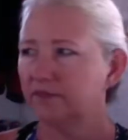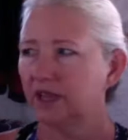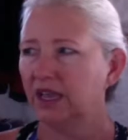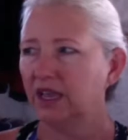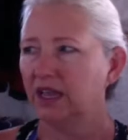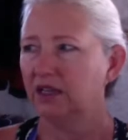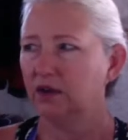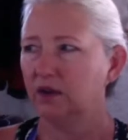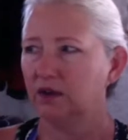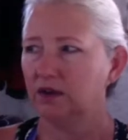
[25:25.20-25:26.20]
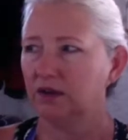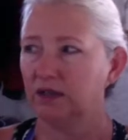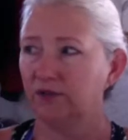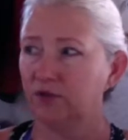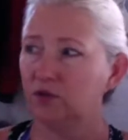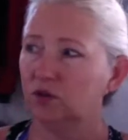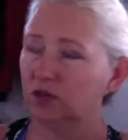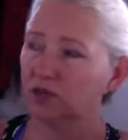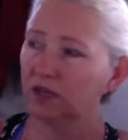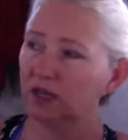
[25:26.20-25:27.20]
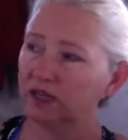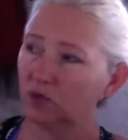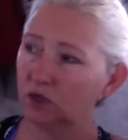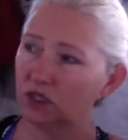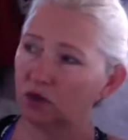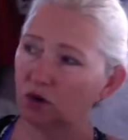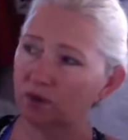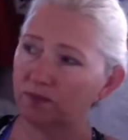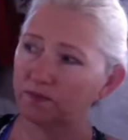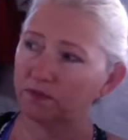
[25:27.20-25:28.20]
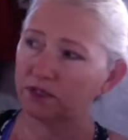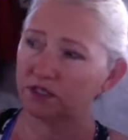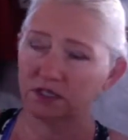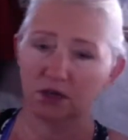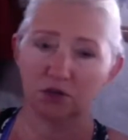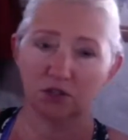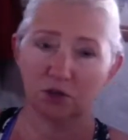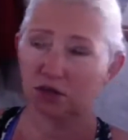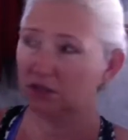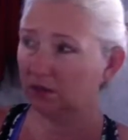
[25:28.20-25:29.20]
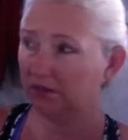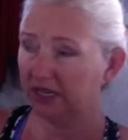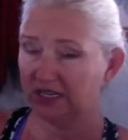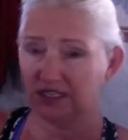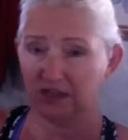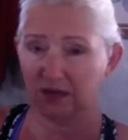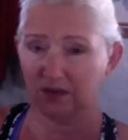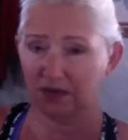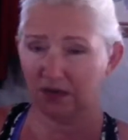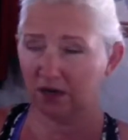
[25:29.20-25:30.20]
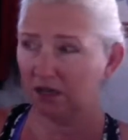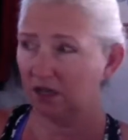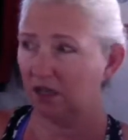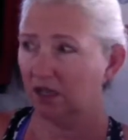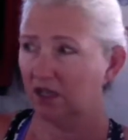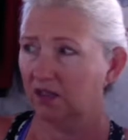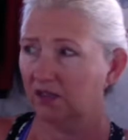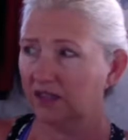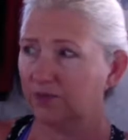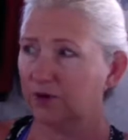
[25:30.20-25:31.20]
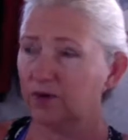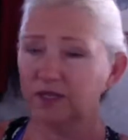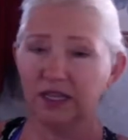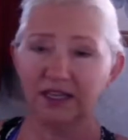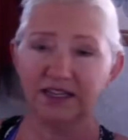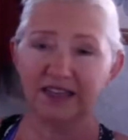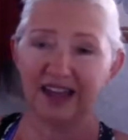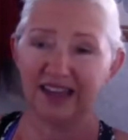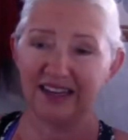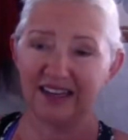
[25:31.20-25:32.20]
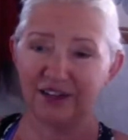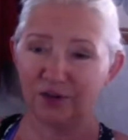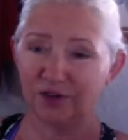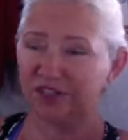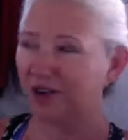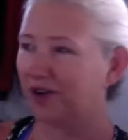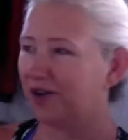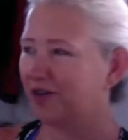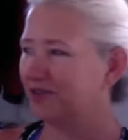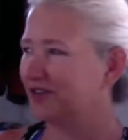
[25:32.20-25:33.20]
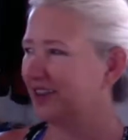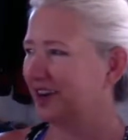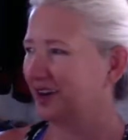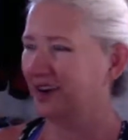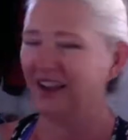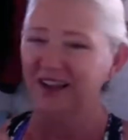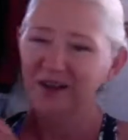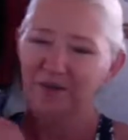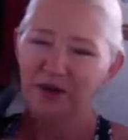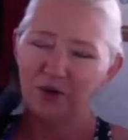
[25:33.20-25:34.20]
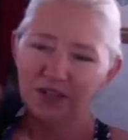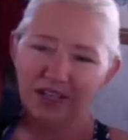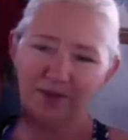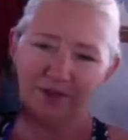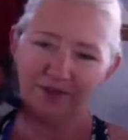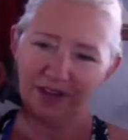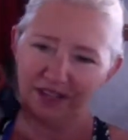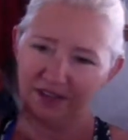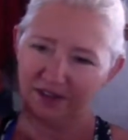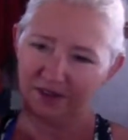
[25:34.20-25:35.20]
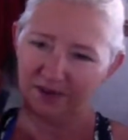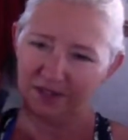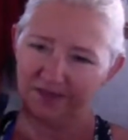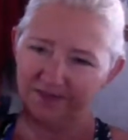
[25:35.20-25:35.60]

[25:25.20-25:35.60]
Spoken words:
And if you, like, when you go up the stairs to our little bed up there, that's probably like 90 degrees over there. But we keep the fans going.